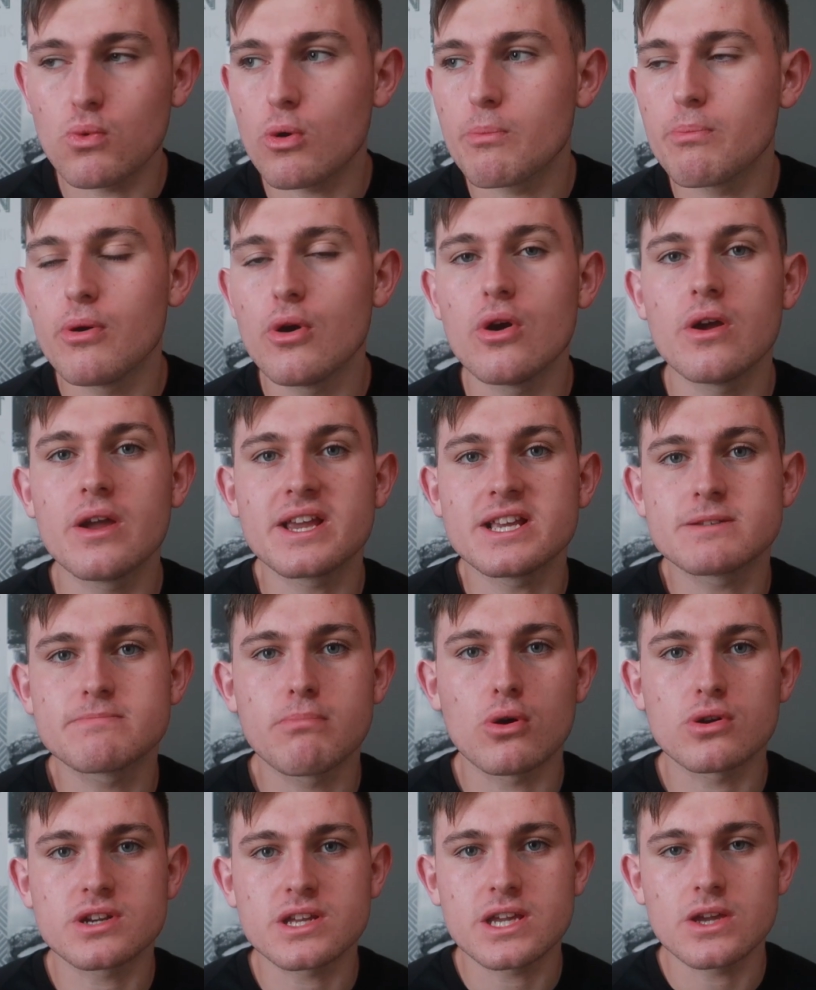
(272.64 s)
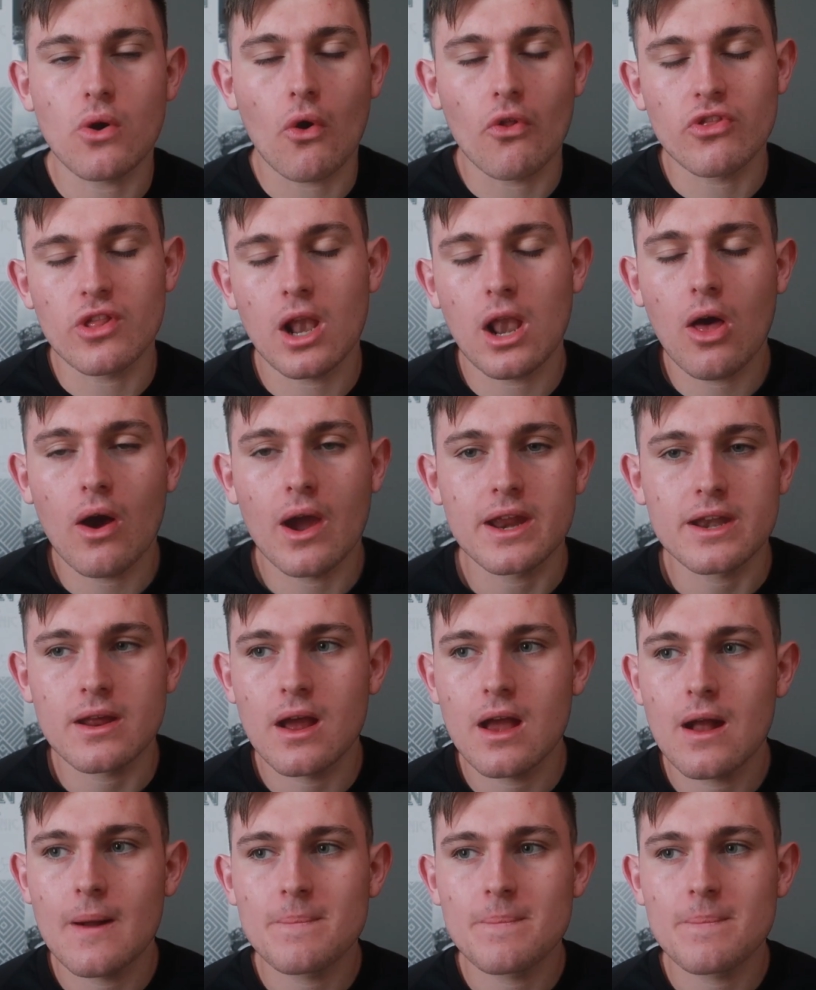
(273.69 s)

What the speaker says: will put his body on the line.